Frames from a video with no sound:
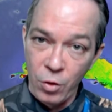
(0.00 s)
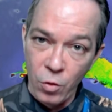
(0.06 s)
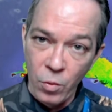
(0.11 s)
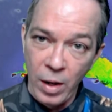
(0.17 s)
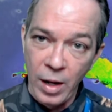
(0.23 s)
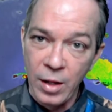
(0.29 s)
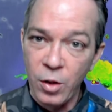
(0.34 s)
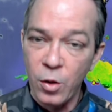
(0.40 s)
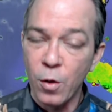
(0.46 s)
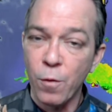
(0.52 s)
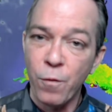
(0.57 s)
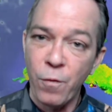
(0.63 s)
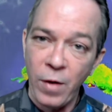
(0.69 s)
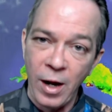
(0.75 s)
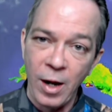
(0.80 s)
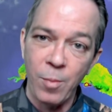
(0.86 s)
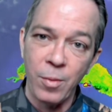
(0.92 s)
you and your
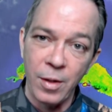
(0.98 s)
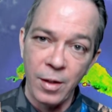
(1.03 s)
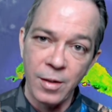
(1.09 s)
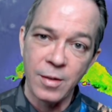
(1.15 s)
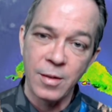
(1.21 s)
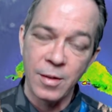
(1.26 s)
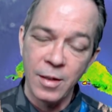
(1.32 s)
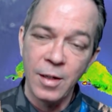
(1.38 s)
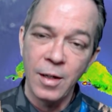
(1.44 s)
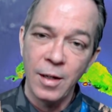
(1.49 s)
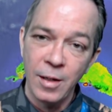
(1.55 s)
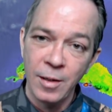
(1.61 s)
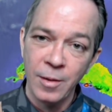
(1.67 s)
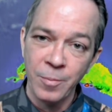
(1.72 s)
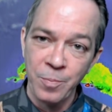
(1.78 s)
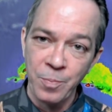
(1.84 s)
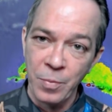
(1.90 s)
families,
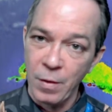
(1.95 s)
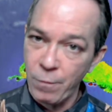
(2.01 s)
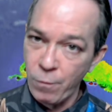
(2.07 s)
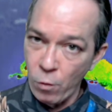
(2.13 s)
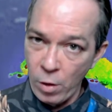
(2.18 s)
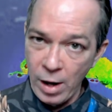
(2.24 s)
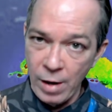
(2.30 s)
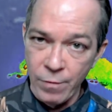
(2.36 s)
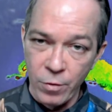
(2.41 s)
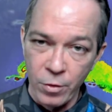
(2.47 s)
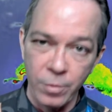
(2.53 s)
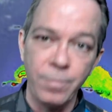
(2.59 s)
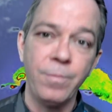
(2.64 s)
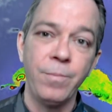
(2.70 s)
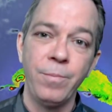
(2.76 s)
forever.